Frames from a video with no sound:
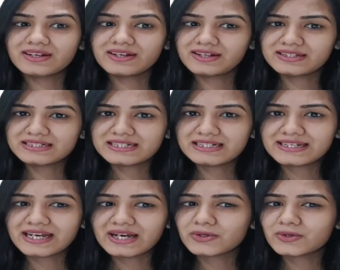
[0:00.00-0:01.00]
Till now,
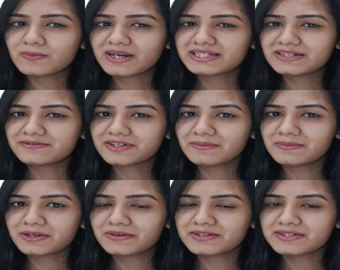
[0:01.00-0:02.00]
you might have come
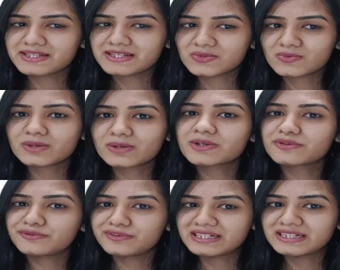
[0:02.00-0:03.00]
across this verb
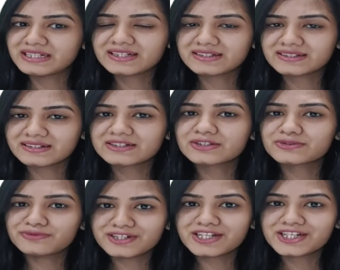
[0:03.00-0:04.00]
finir, to
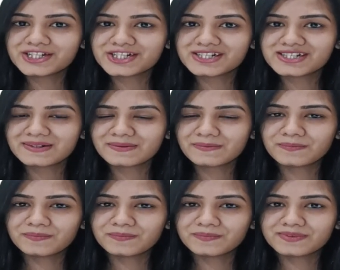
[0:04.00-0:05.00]
finish.
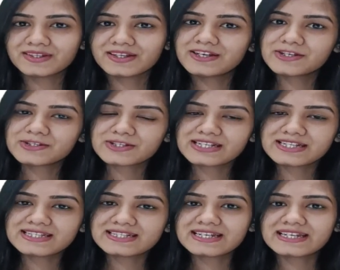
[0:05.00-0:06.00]
So let's
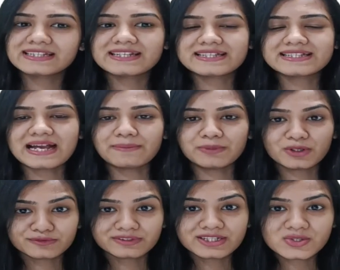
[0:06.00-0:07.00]
take the example of
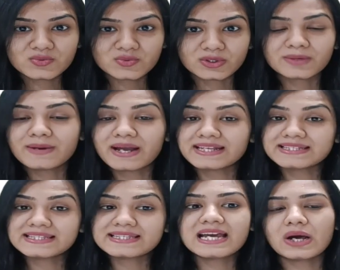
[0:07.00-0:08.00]
this verb and see
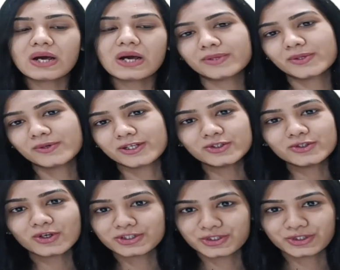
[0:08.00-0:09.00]
how are we going to
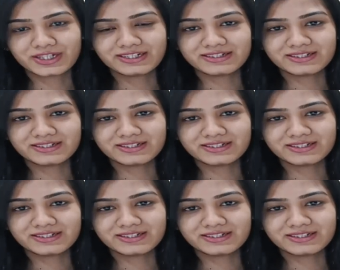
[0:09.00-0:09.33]
conjugate.